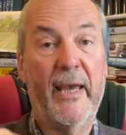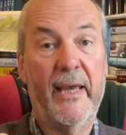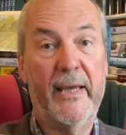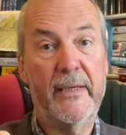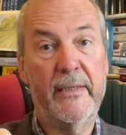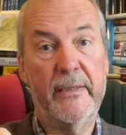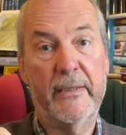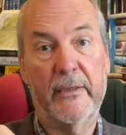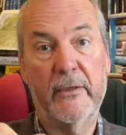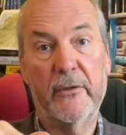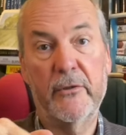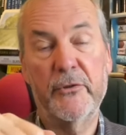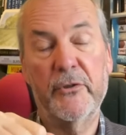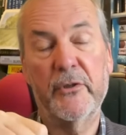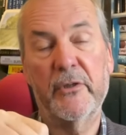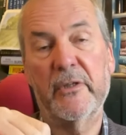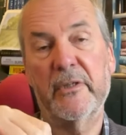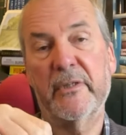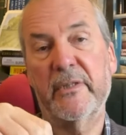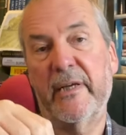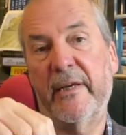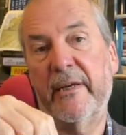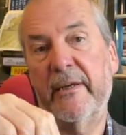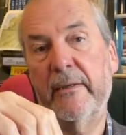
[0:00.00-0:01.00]
handy because you
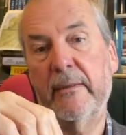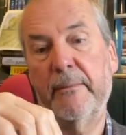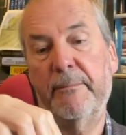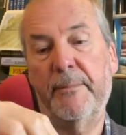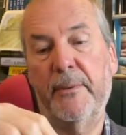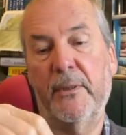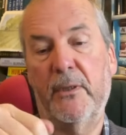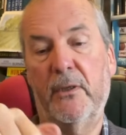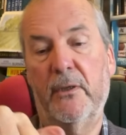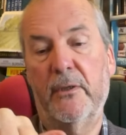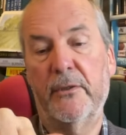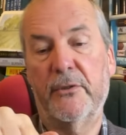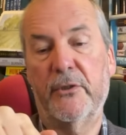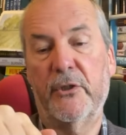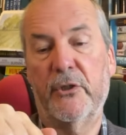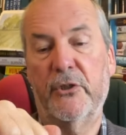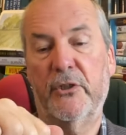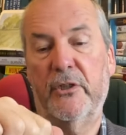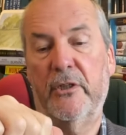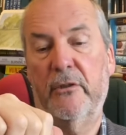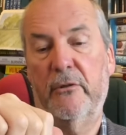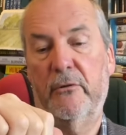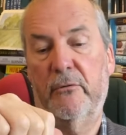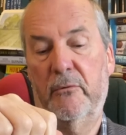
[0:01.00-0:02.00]
can take it apart to
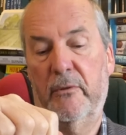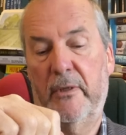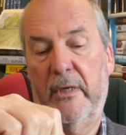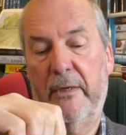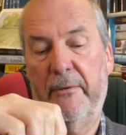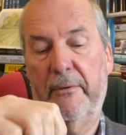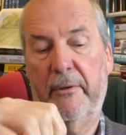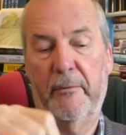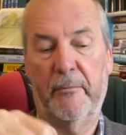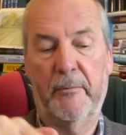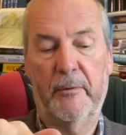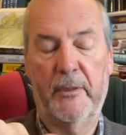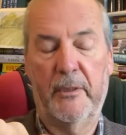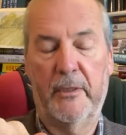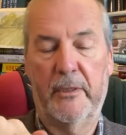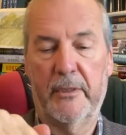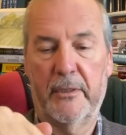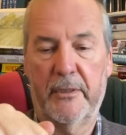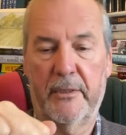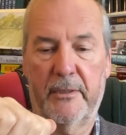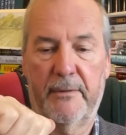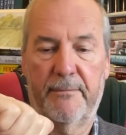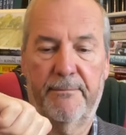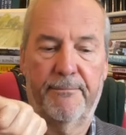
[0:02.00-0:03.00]
show how it
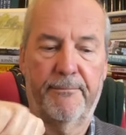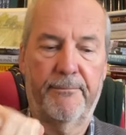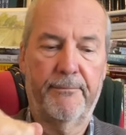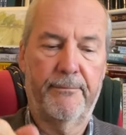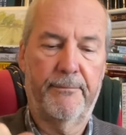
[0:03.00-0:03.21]
works.